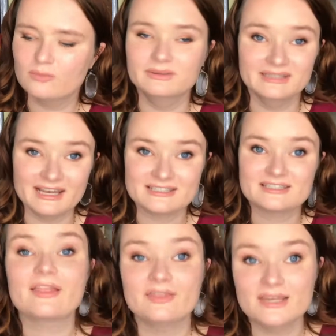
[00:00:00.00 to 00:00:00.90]

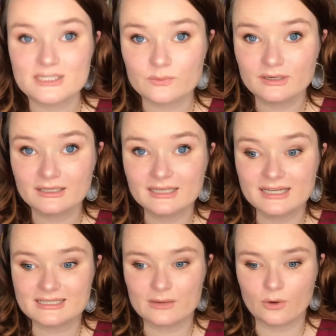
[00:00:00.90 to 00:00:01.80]
Bliss. This one
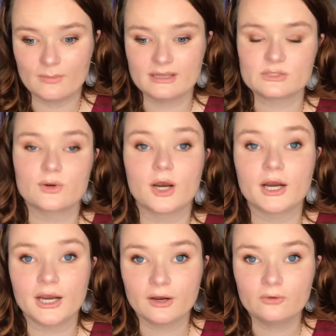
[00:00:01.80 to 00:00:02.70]
is a romance where our
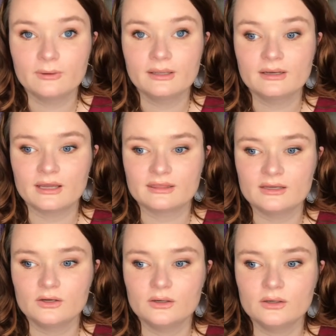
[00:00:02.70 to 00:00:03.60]
heroine, I
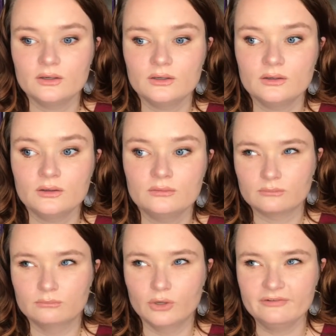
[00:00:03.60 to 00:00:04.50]
think her
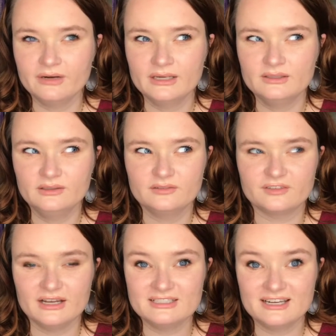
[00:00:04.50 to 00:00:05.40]
boyfriend,
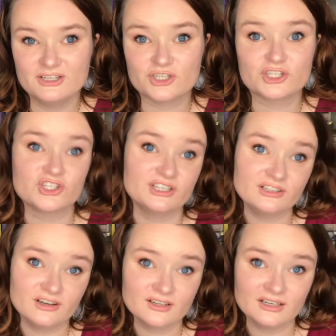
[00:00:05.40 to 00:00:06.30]
fiance, just cheated
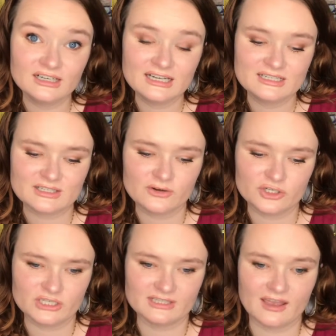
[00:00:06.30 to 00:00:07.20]
on her. And so
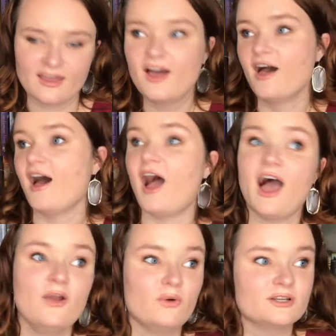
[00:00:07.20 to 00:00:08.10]
she's like,
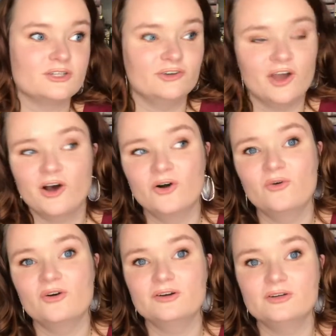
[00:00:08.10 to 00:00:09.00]
I want to
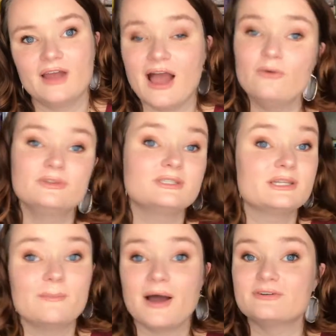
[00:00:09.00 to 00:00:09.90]
go out into
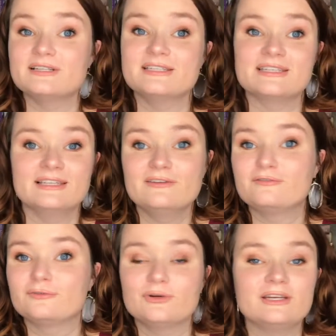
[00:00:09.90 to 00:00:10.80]
the mountains and live
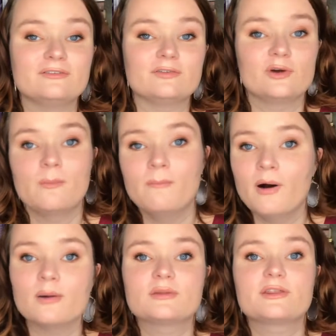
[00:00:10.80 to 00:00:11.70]
free for a
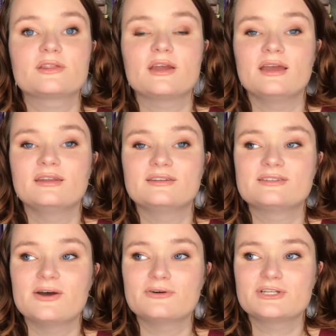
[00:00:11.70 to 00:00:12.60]
month. And
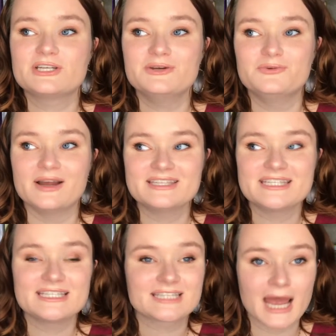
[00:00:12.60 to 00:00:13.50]
so she rents
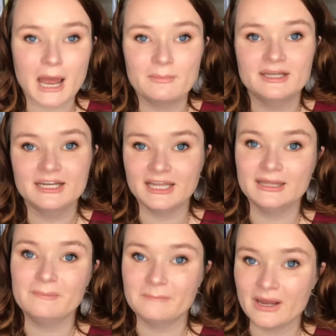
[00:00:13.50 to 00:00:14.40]
this cabin in
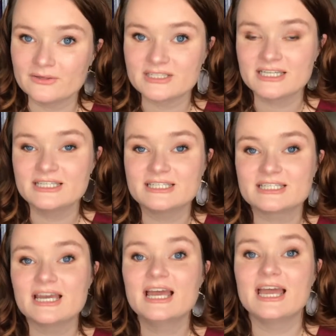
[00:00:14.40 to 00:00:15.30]
the
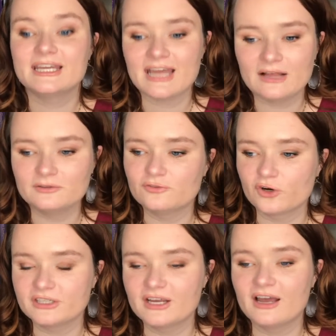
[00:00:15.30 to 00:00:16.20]
mountains in
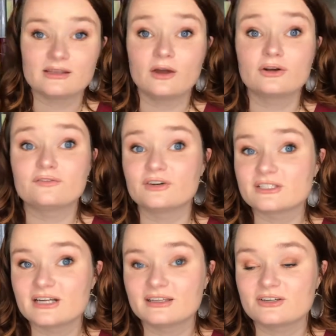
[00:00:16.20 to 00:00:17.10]
California. On her
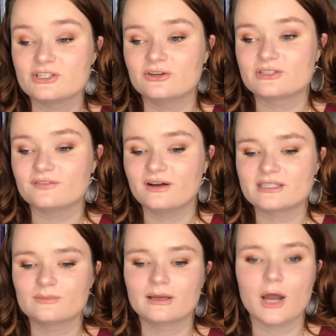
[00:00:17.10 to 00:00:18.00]
first night there, she goes to find
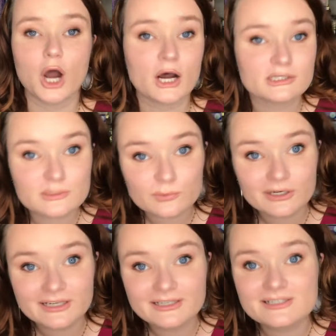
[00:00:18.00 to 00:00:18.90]
some like hot
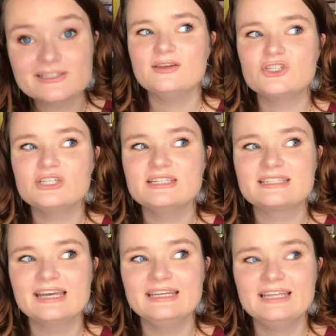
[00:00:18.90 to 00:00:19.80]
springs. She's
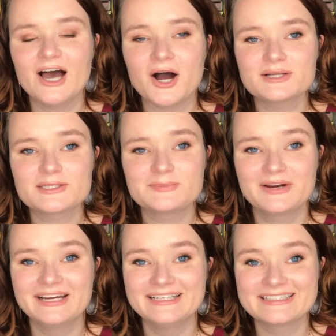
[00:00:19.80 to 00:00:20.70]
in the hot
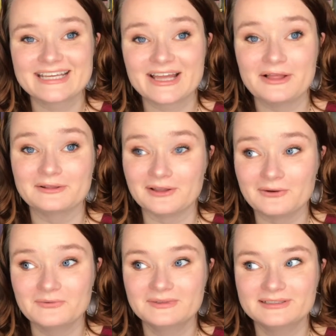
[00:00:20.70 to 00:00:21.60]
springs like
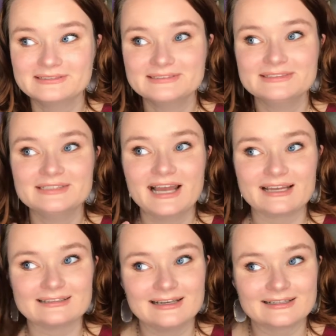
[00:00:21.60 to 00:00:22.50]
alone
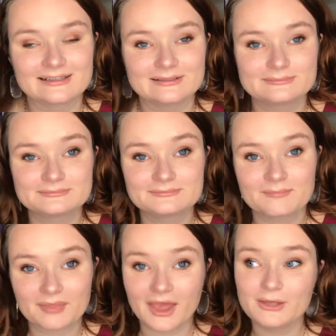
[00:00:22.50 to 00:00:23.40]
and like
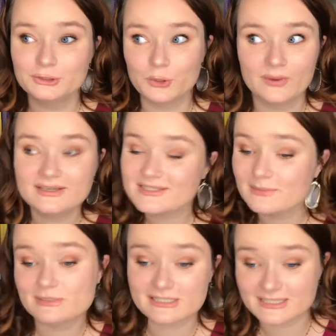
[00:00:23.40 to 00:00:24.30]
doing
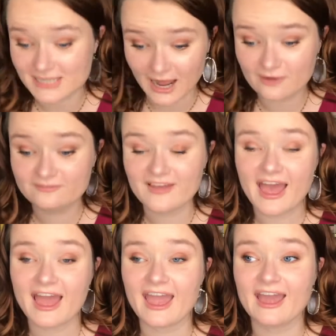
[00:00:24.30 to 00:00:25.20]
some stuff.
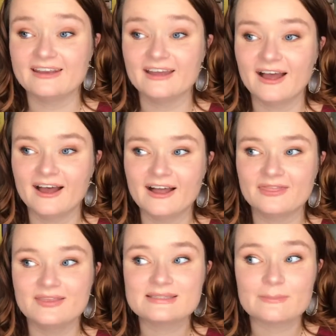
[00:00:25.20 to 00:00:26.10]
And uh,
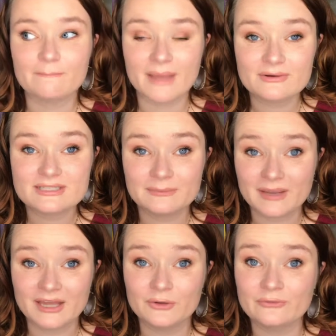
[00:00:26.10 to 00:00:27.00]
this mountain
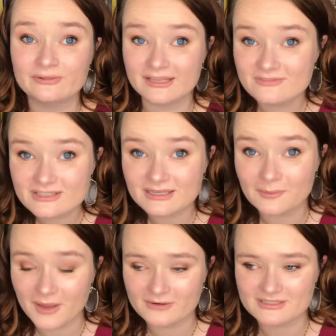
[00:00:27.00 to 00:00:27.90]
man who lives in the
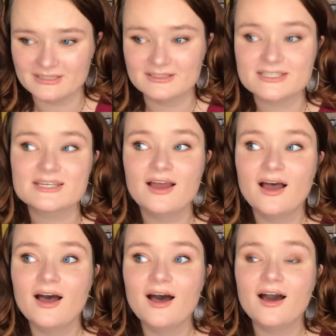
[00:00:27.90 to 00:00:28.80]
mountains
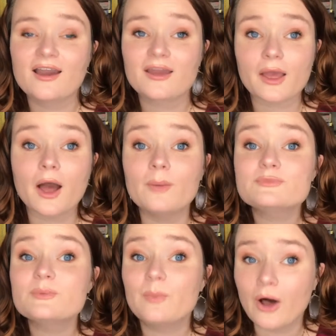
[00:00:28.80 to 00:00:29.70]

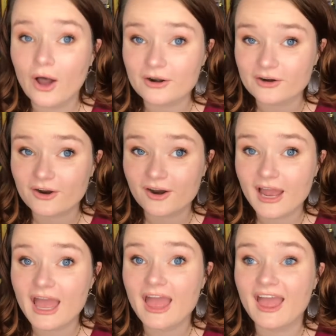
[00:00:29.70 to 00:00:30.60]
comes upon her
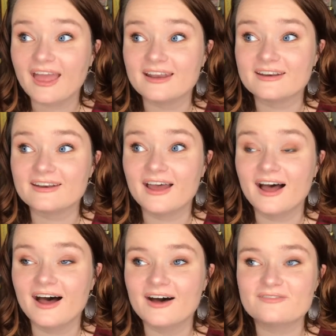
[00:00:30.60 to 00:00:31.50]
and
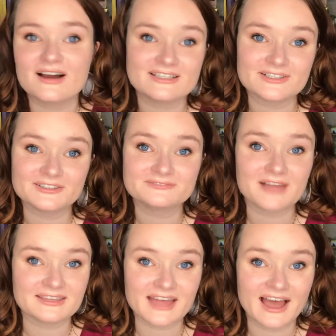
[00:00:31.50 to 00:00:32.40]
uh, finds her
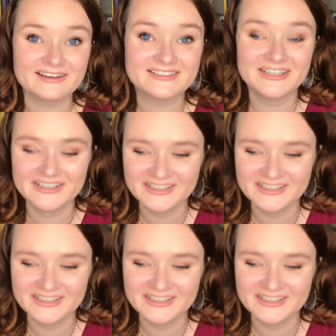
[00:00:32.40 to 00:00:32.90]
like that.